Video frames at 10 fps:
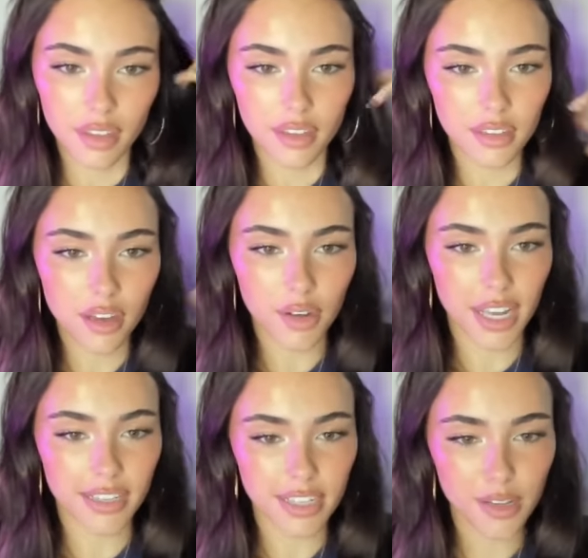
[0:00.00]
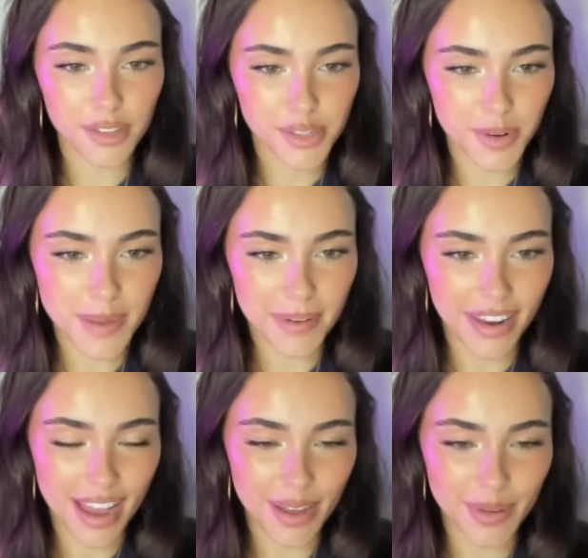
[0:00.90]
okay, tell the story about
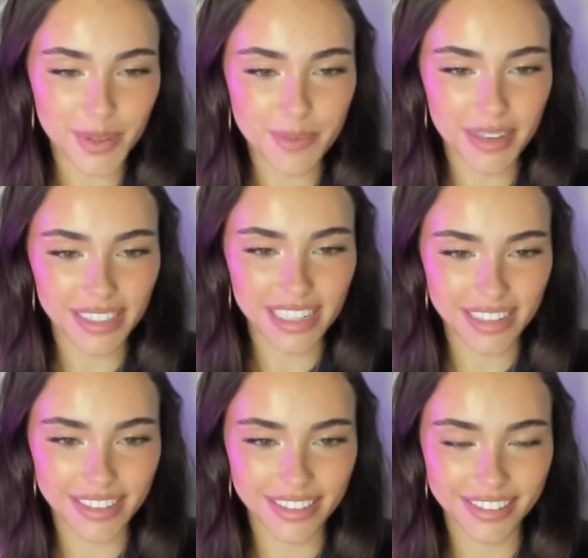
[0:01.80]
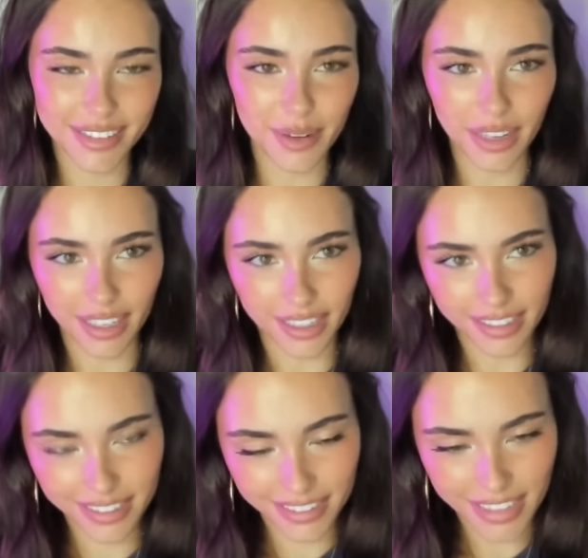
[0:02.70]
how you met Lana. Okay,
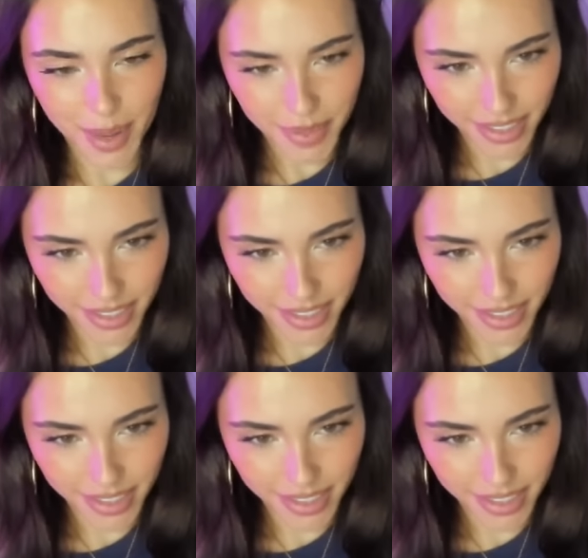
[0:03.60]
I will.